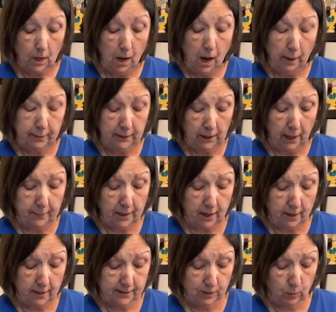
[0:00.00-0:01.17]
Hobby Lobby I
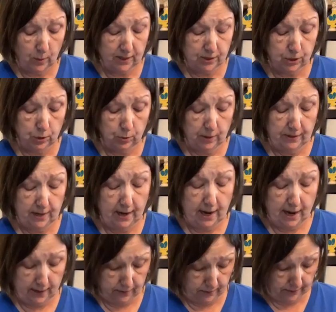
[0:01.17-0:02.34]
also went to, and they
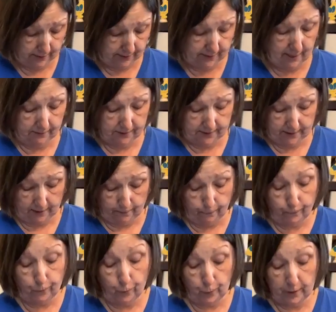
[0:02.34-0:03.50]
had their stuff still at
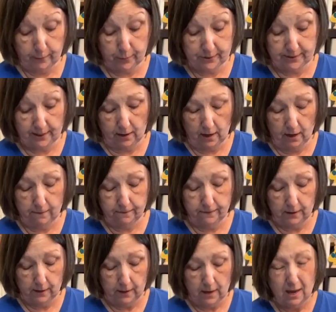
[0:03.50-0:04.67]
40% off.
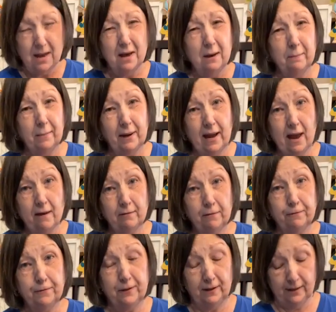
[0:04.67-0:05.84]
But I have a
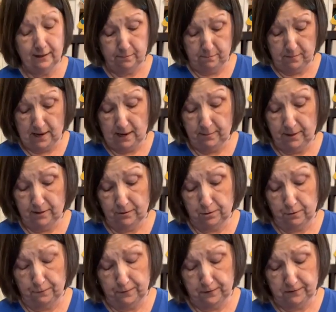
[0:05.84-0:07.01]
feeling that maybe they'll
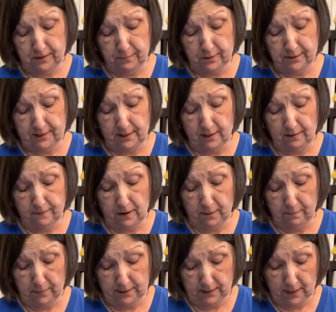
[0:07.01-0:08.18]
go 50% off
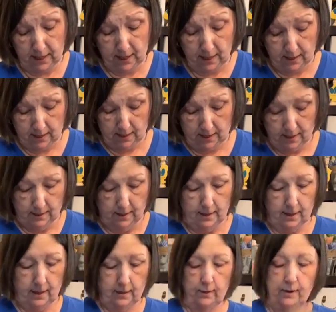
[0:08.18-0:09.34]
on Monday.
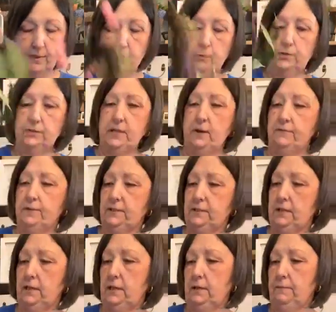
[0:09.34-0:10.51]
I don't know, I think we'll just have to
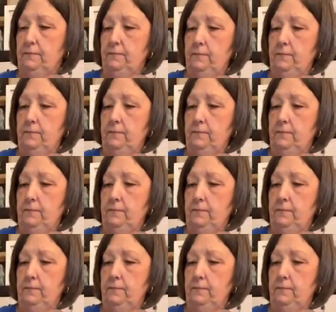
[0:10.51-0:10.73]
see.